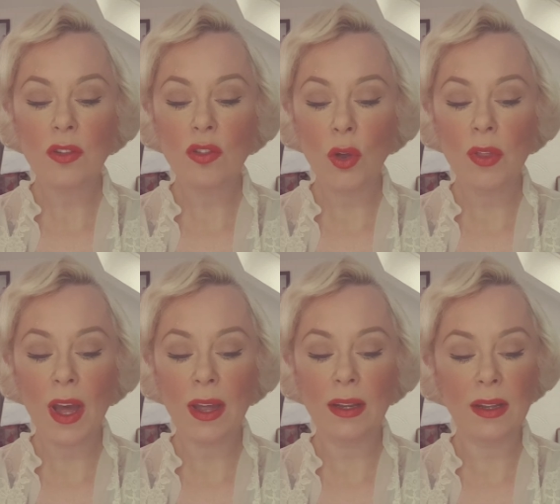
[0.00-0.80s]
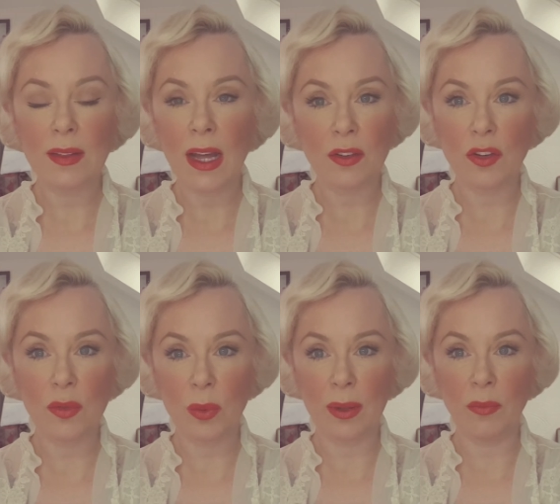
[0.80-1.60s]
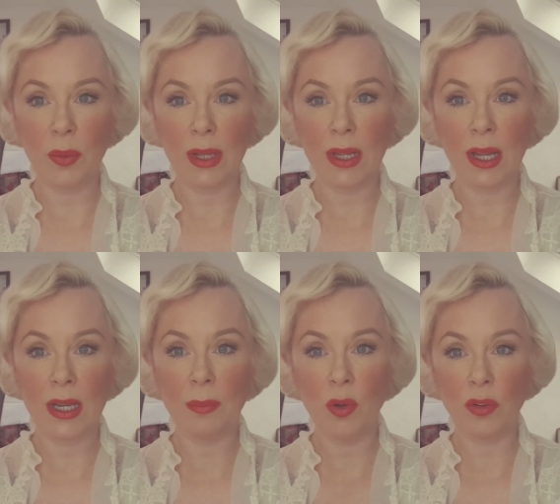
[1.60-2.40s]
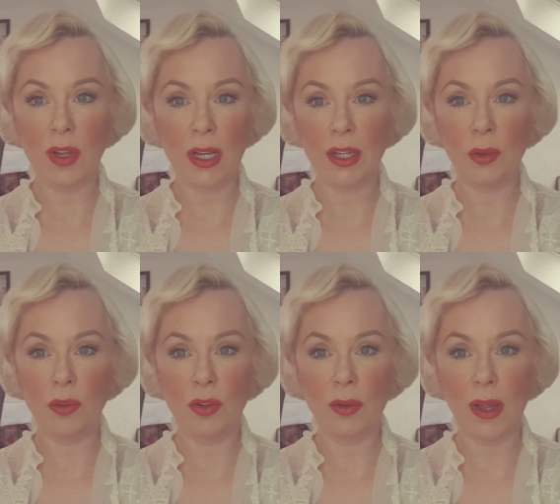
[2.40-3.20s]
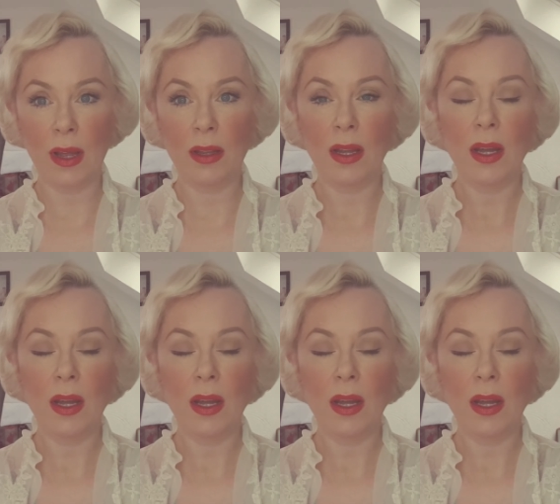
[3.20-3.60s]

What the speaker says: So that's just what I'm doing, and I'm not telling you to do that.